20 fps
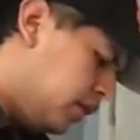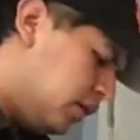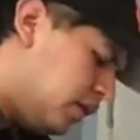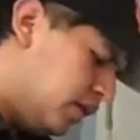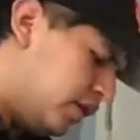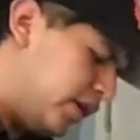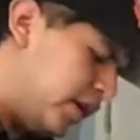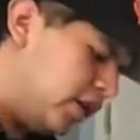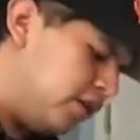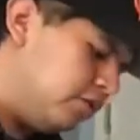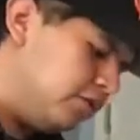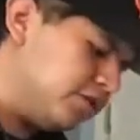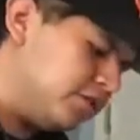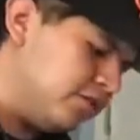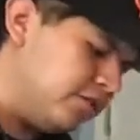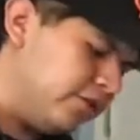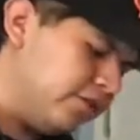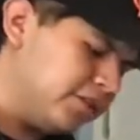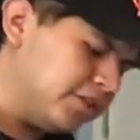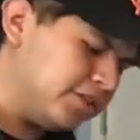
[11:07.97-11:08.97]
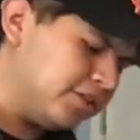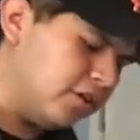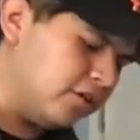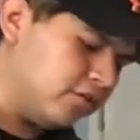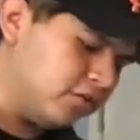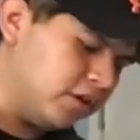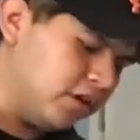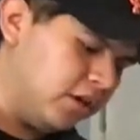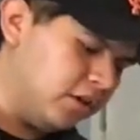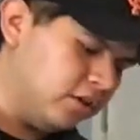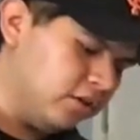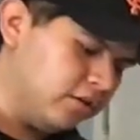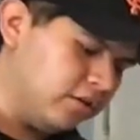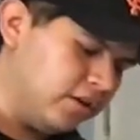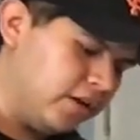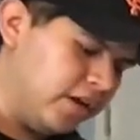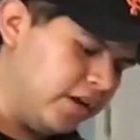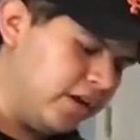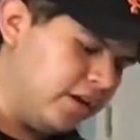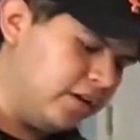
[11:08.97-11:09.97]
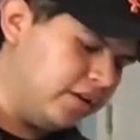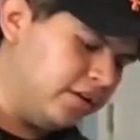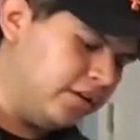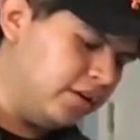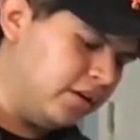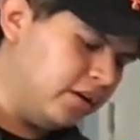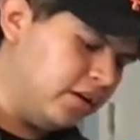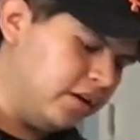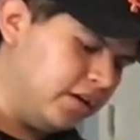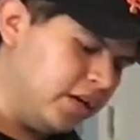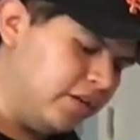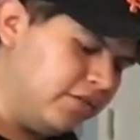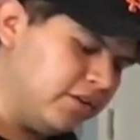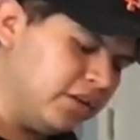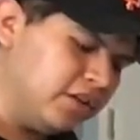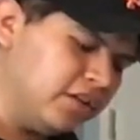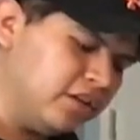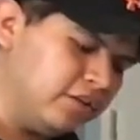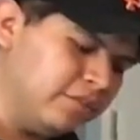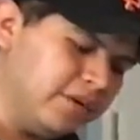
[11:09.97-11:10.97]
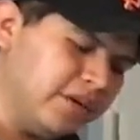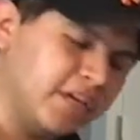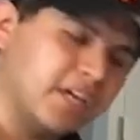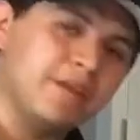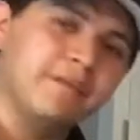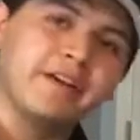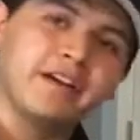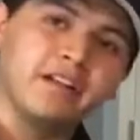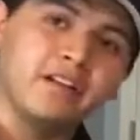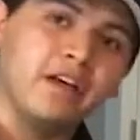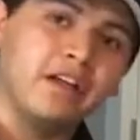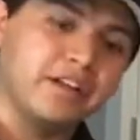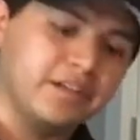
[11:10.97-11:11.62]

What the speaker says: Yellow is a very subtle color, and even a little bit can make a lot of